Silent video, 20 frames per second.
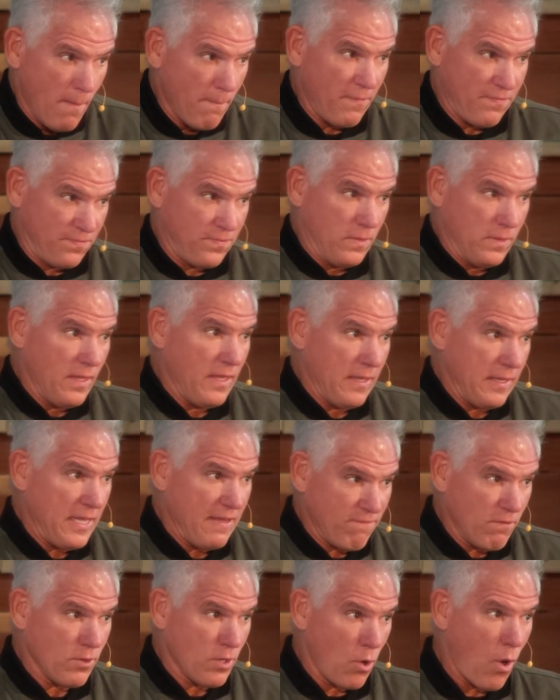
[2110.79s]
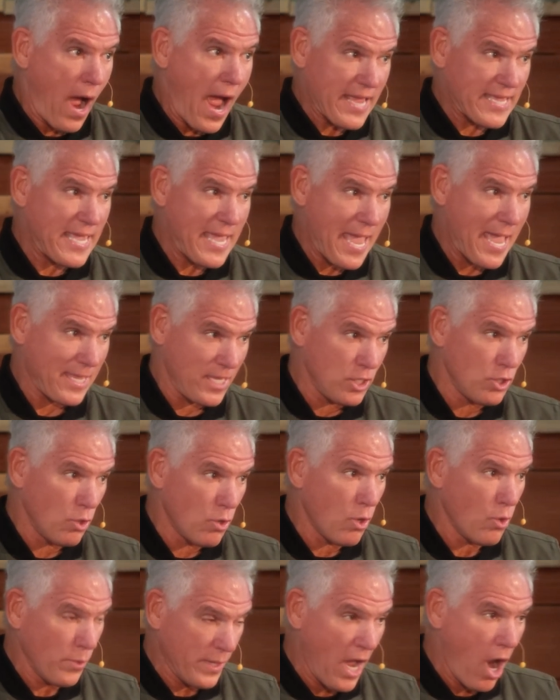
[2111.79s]
but even though I can't, you
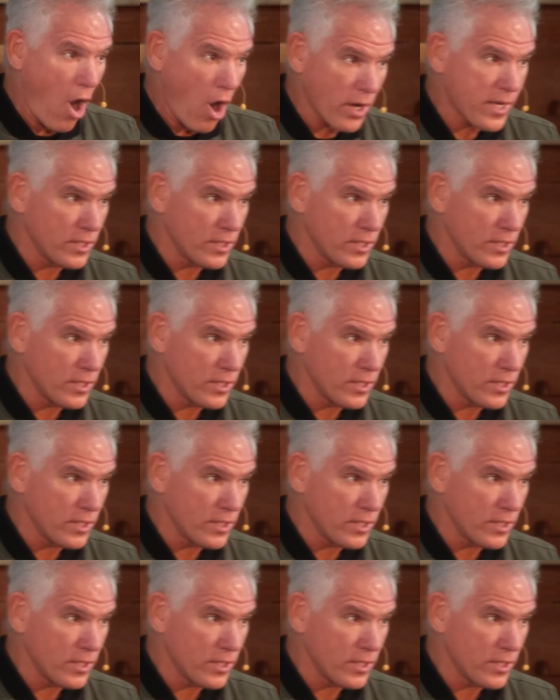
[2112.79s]
know what we all